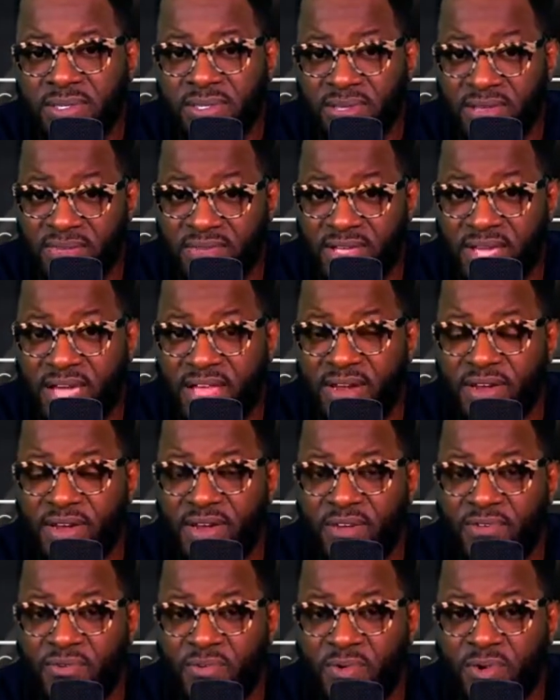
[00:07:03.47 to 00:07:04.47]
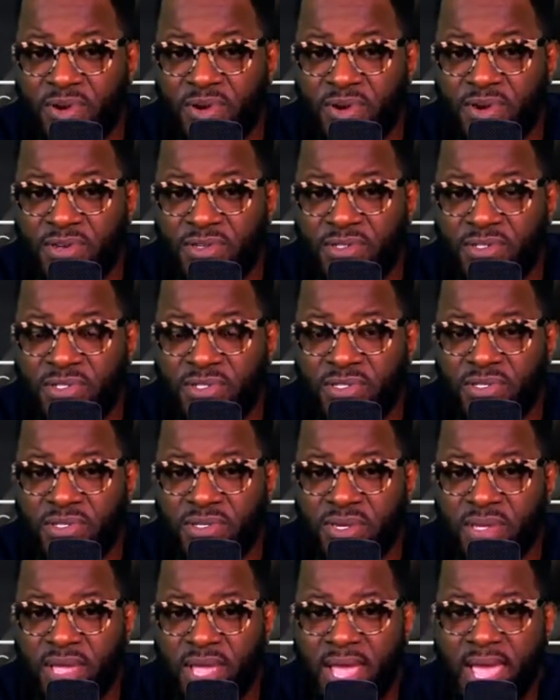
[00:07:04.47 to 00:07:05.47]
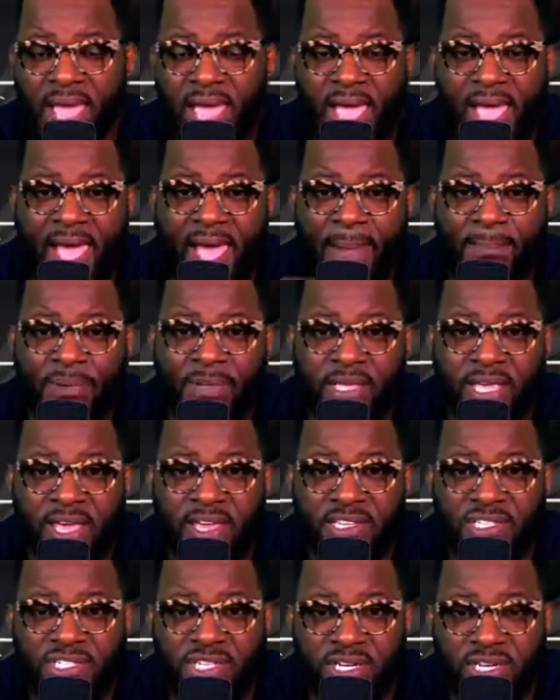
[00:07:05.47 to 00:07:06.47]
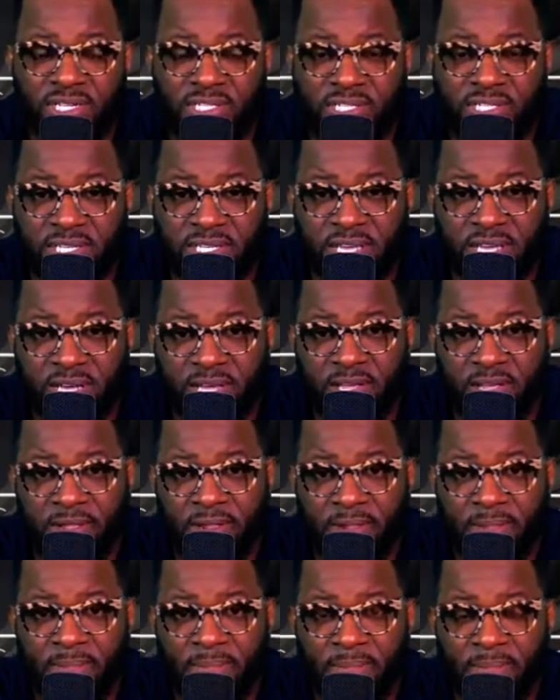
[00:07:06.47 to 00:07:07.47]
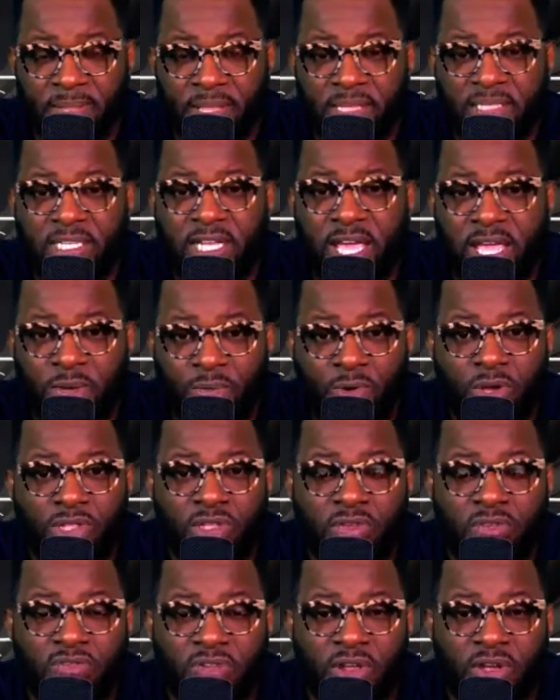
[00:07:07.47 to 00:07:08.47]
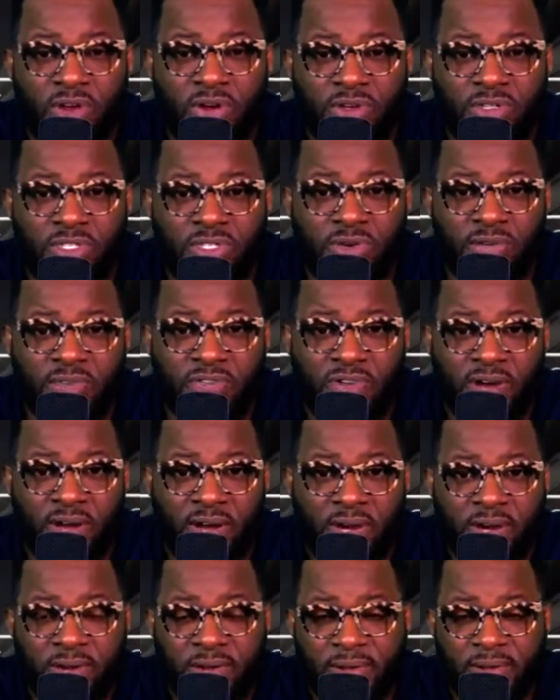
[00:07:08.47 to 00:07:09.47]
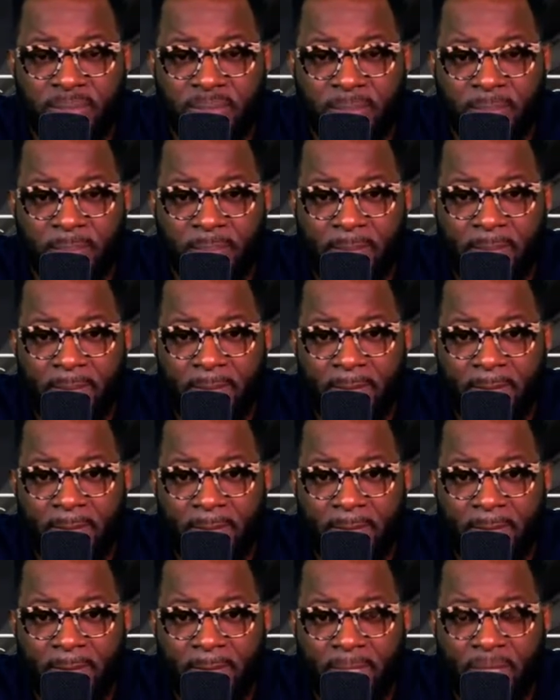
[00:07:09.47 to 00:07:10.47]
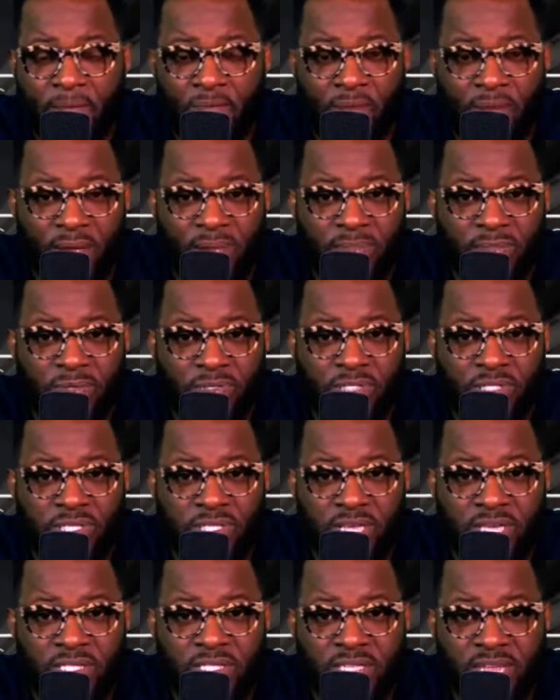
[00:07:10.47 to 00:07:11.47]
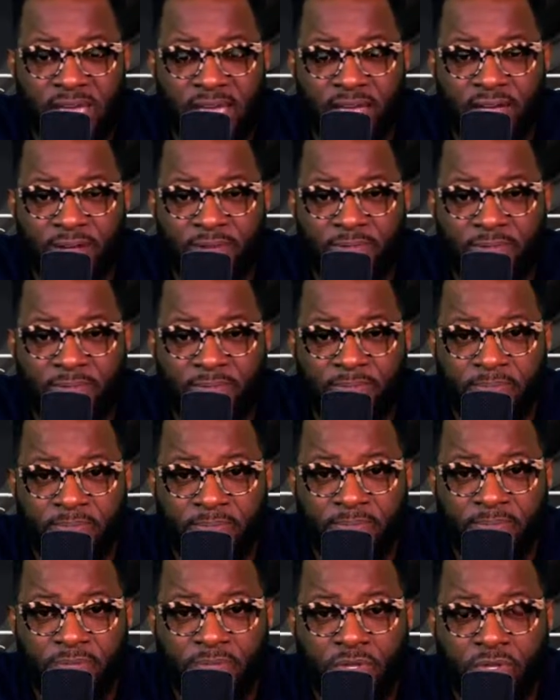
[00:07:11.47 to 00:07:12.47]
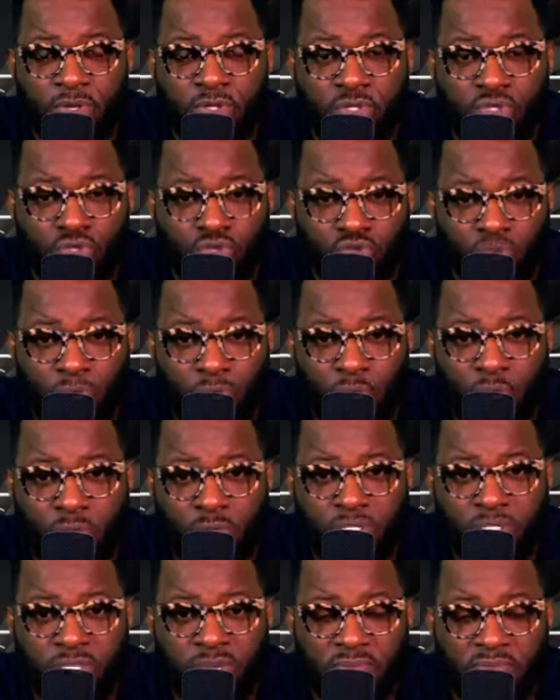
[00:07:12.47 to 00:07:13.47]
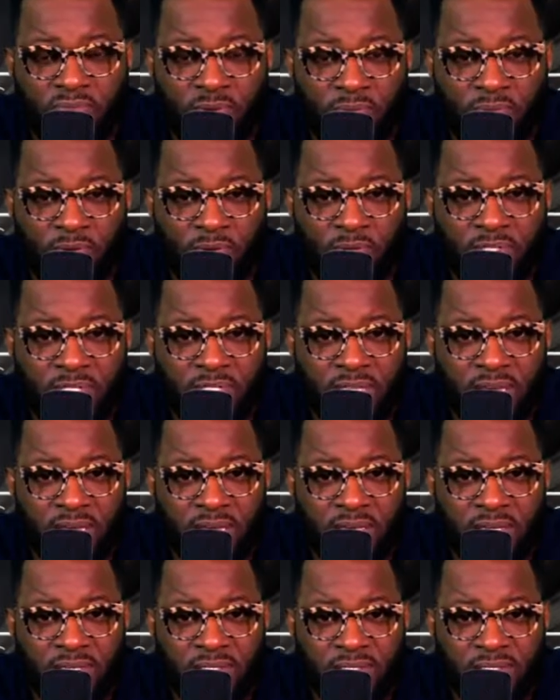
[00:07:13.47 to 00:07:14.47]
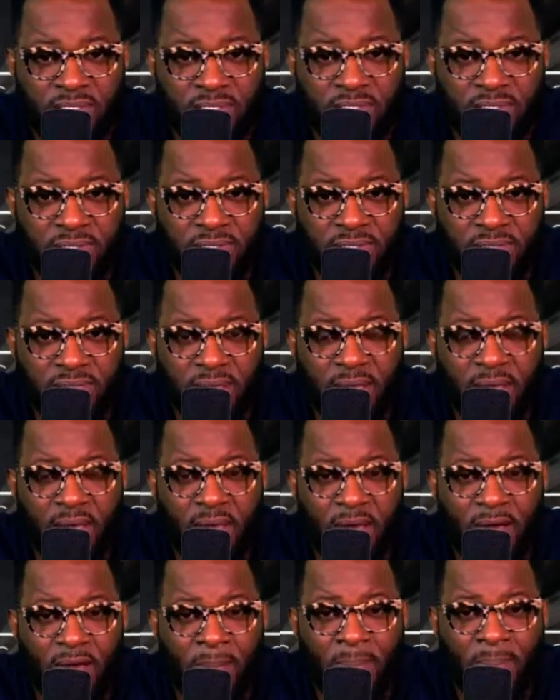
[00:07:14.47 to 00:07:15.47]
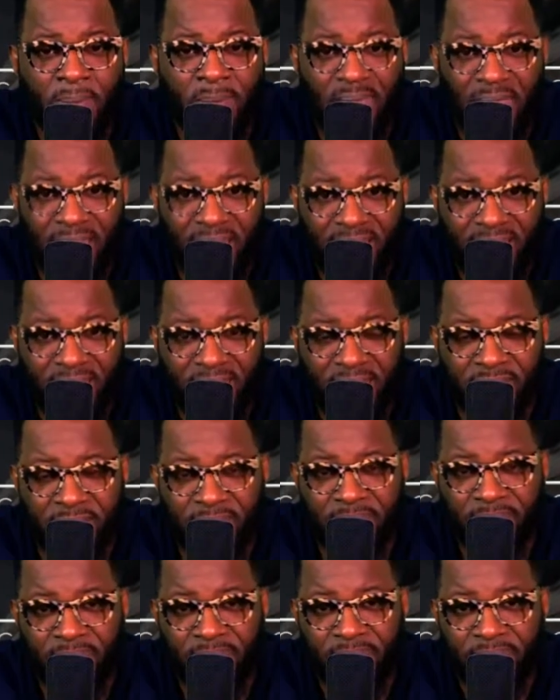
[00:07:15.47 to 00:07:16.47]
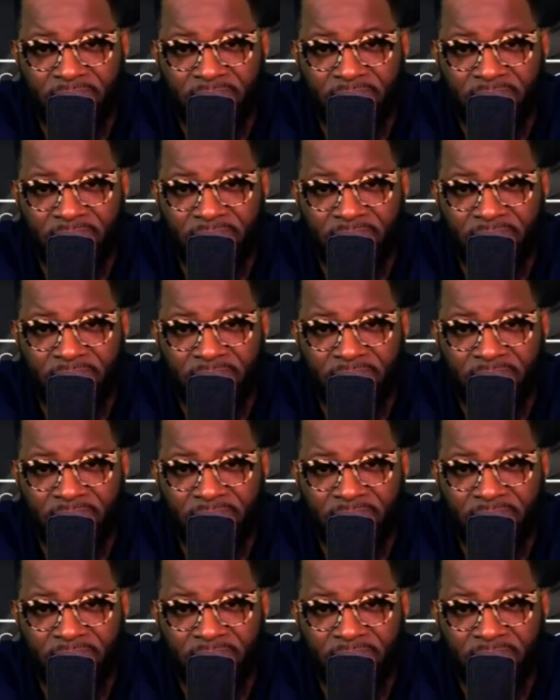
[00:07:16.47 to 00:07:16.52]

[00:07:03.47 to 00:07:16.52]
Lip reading: You've got enough words. Application is the key. Take what you've learned so far. Write those things down. Draw wisdom from those things. Apply them.